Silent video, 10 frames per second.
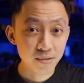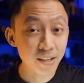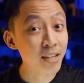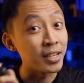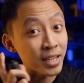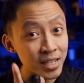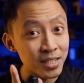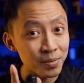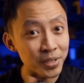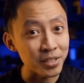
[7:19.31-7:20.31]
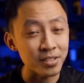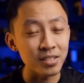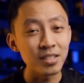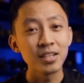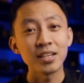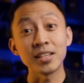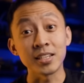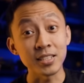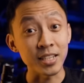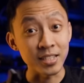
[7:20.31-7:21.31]
Right, none, because it
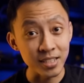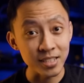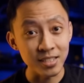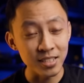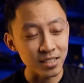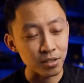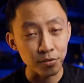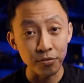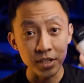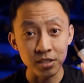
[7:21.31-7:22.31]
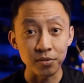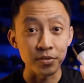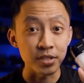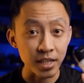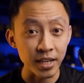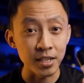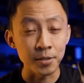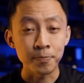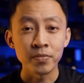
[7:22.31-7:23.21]
doesn't exist. This is the first of its kind.